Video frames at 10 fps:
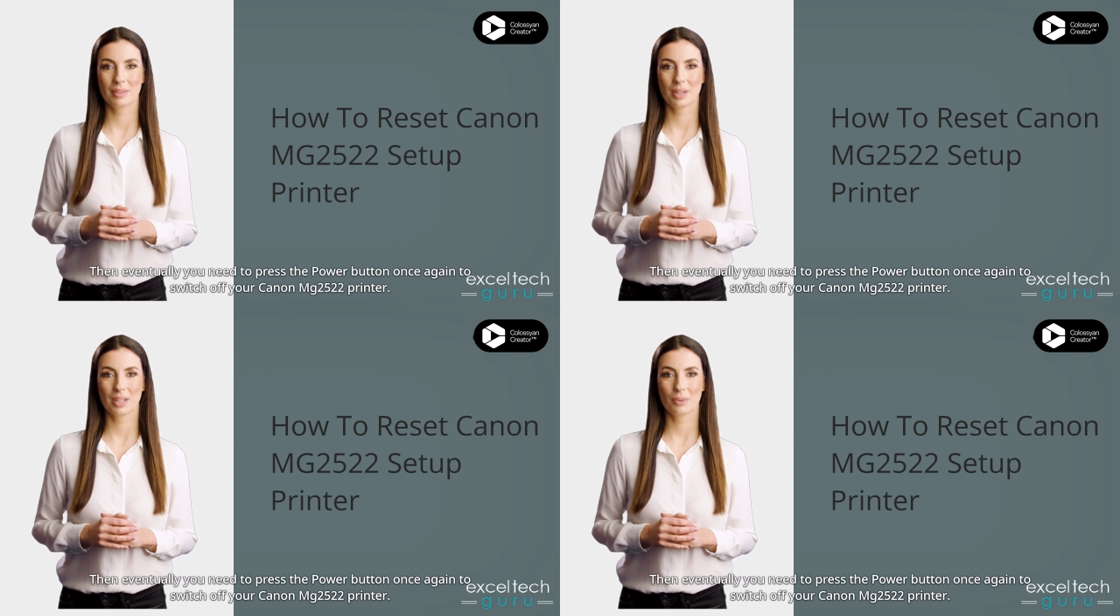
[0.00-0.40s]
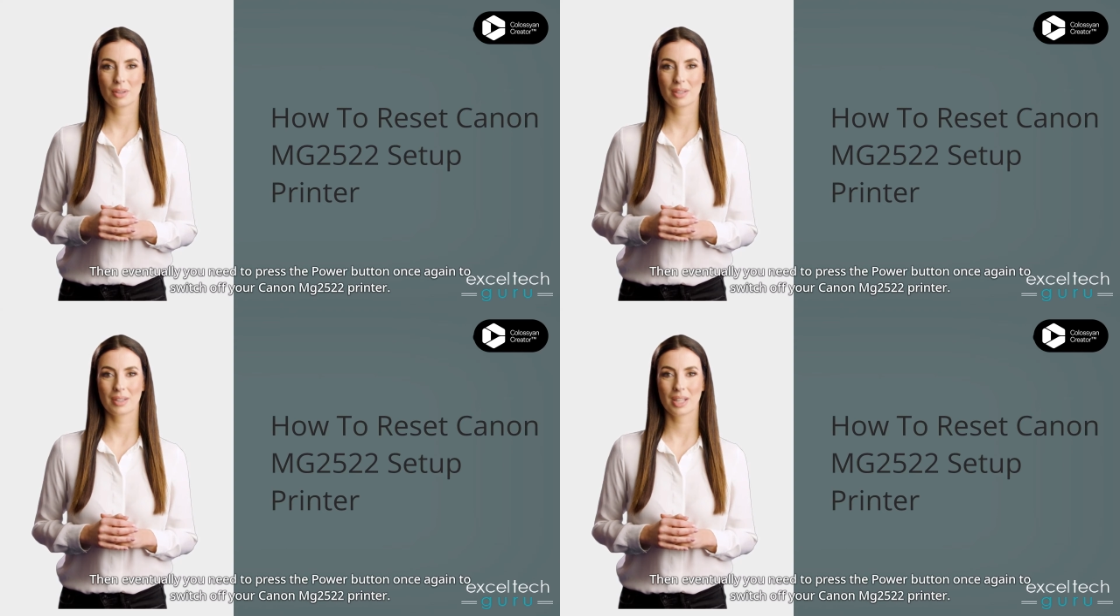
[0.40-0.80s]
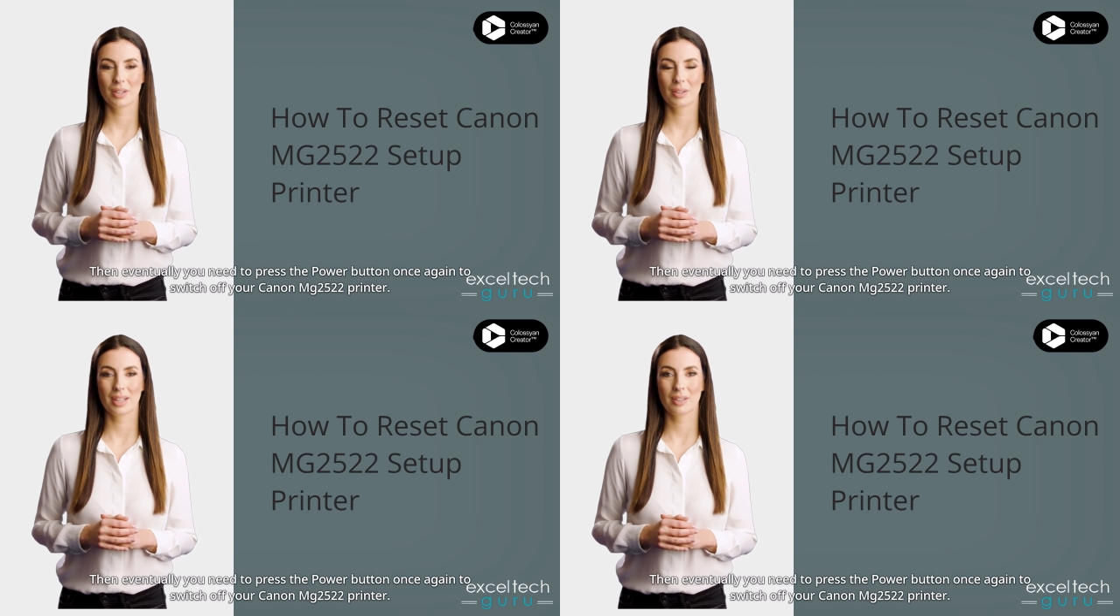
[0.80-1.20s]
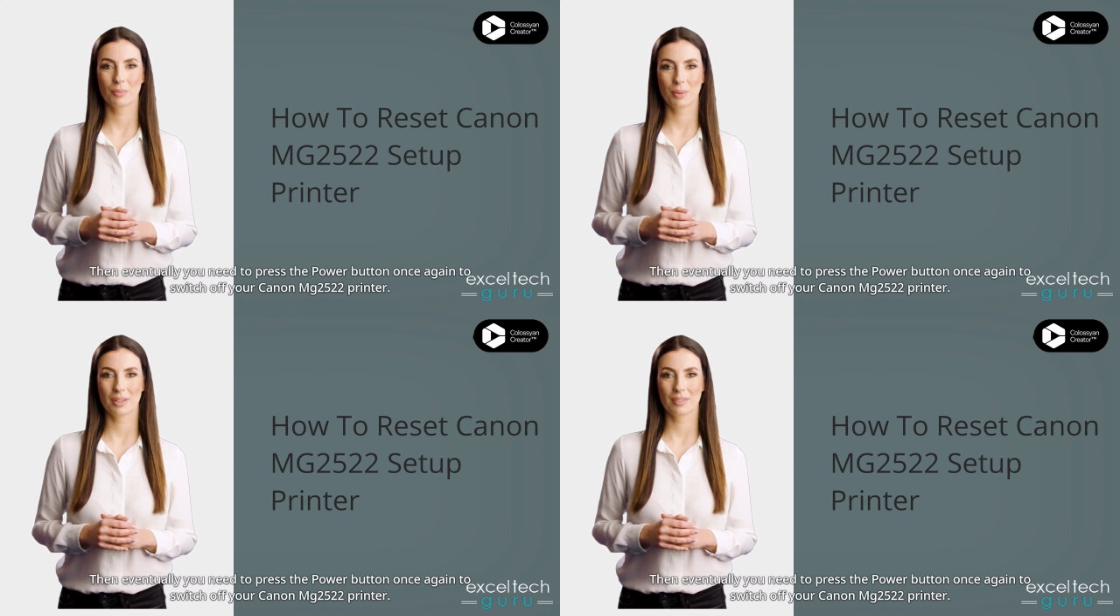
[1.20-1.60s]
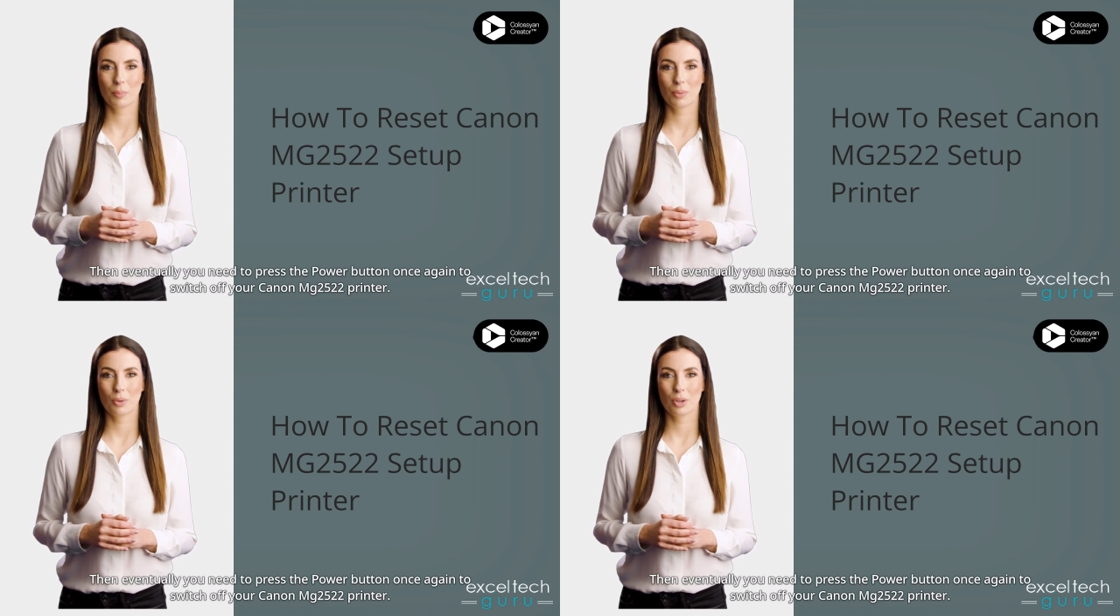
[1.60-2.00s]
Then eventually you need to press
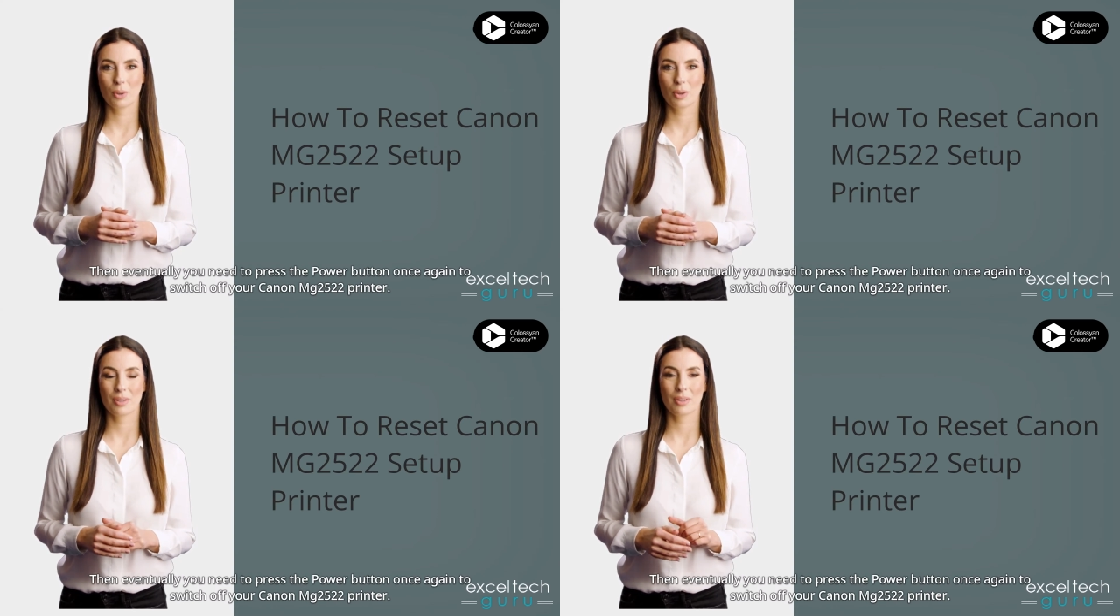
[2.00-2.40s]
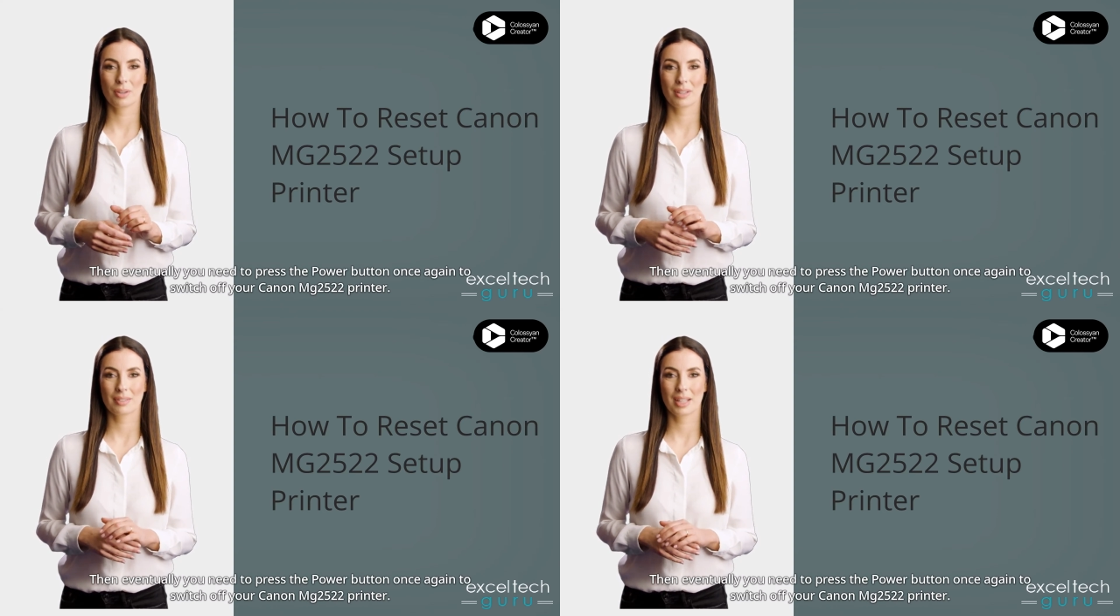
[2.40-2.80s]
the power button once